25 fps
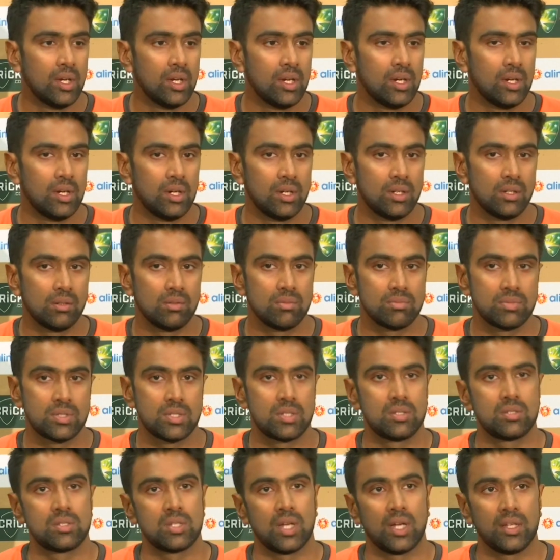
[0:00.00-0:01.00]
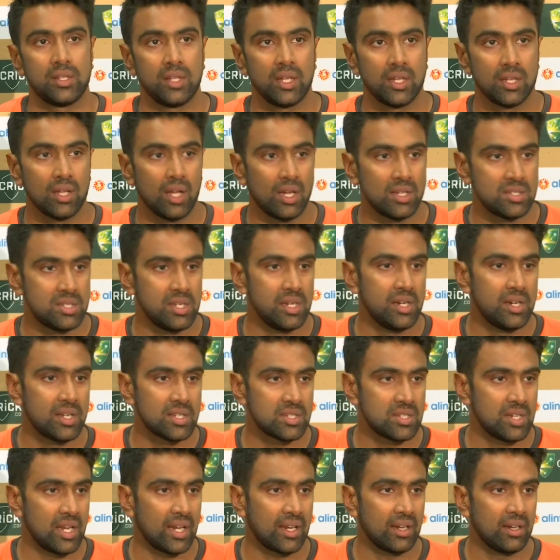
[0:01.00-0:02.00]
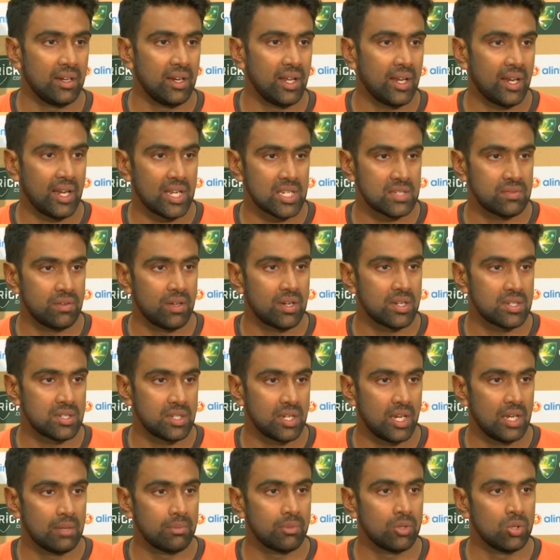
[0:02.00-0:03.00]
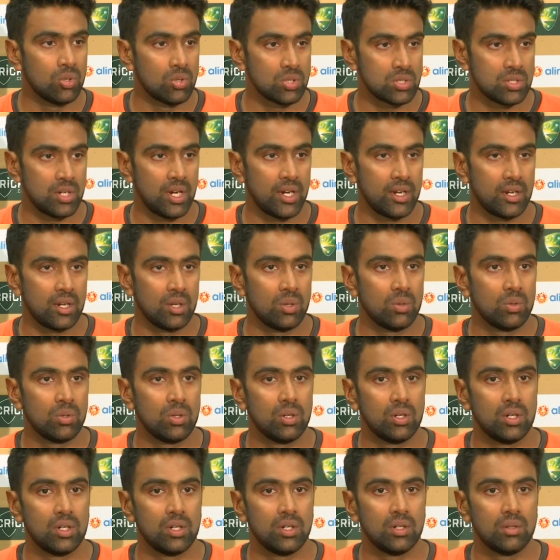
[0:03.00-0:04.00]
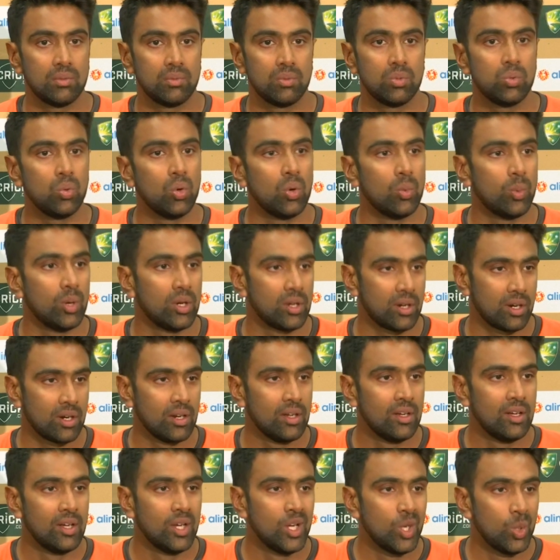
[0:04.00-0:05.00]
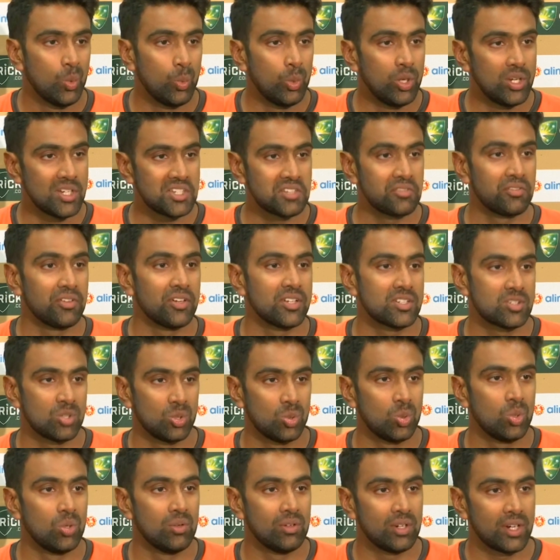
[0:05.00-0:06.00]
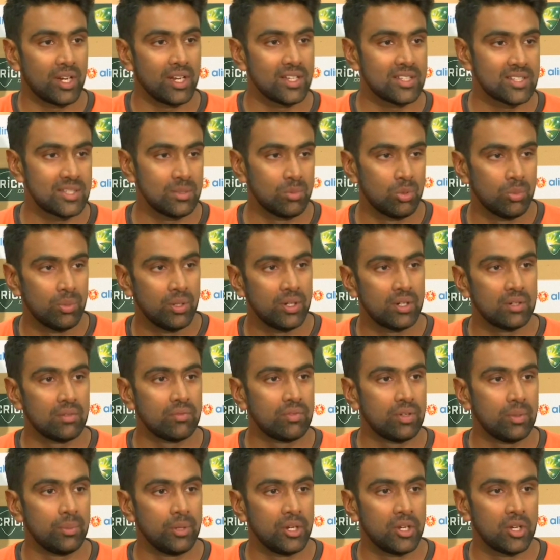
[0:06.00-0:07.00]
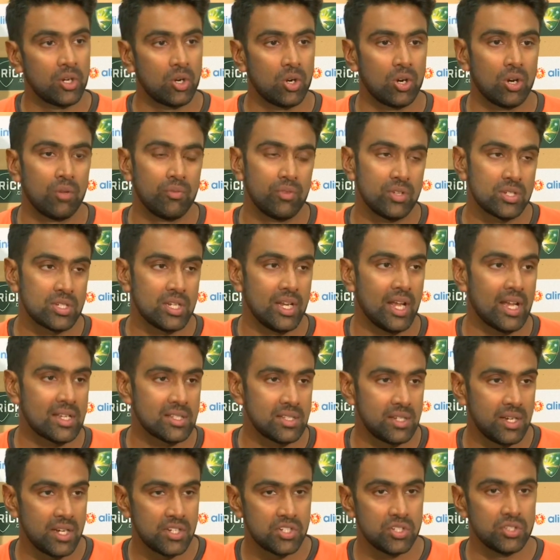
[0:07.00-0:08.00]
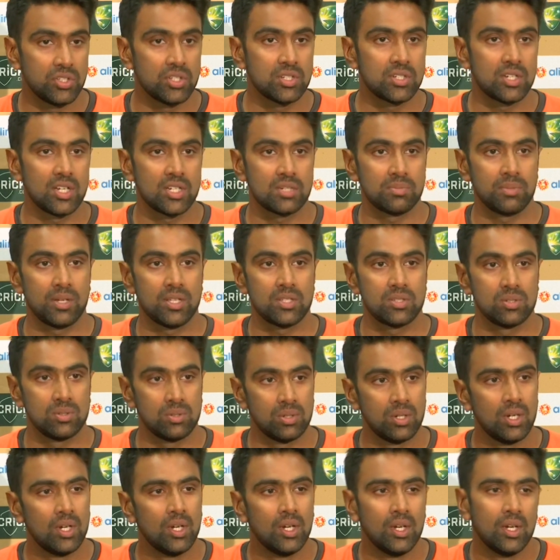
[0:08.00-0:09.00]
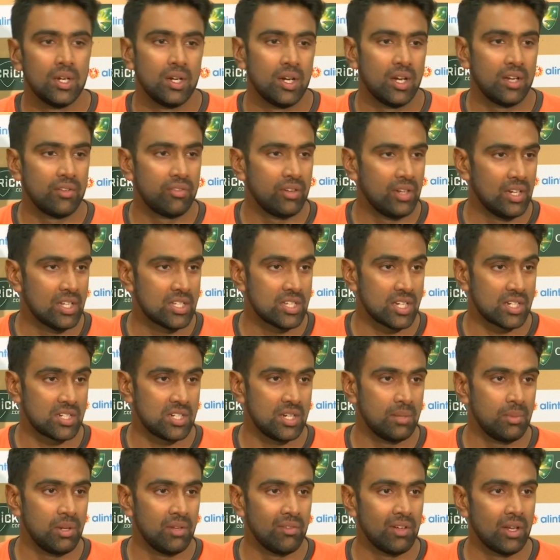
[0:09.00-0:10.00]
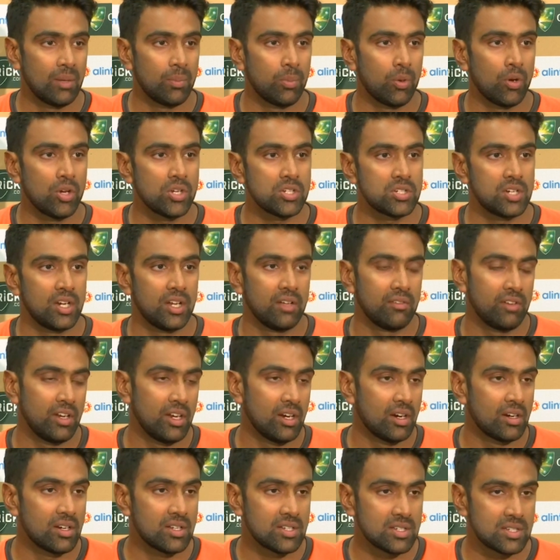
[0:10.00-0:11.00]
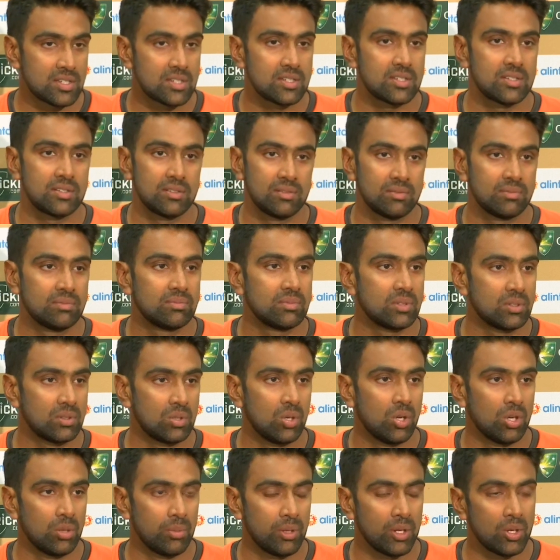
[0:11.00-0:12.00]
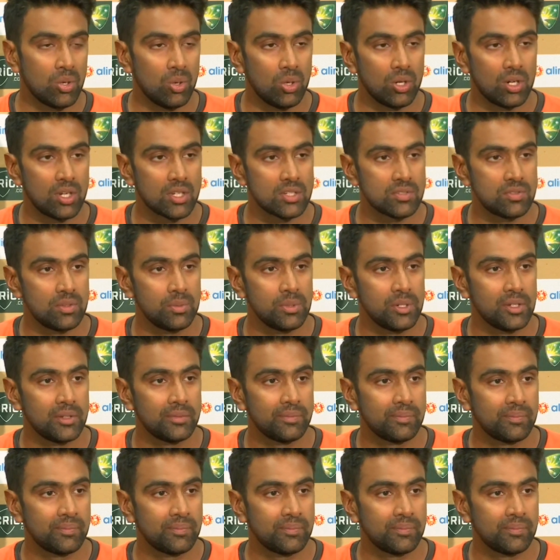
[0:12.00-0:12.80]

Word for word: Uh, I think I see it as neck and neck as far as the game goes right now. Uh, whoever wills first or whoever gets the momentum from here on obviously has an edge in this test match. So I feel it's extremely well poised, and every run is going to be gold dust from here.